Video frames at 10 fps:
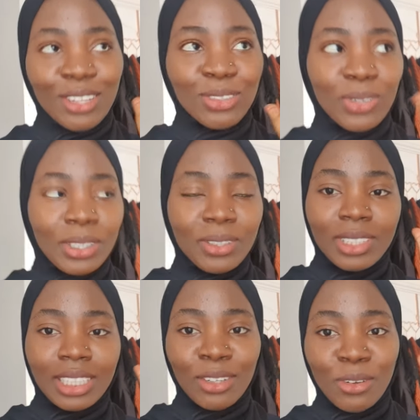So we're going to
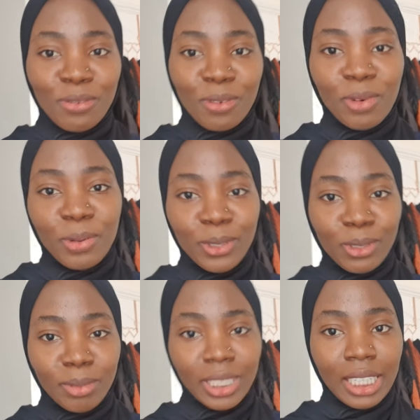start off from where we
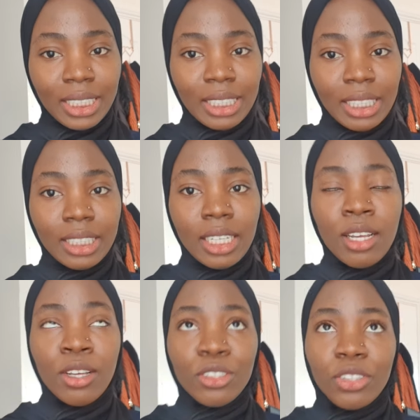stopped last night.
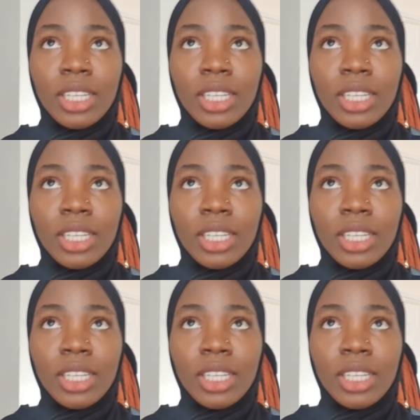So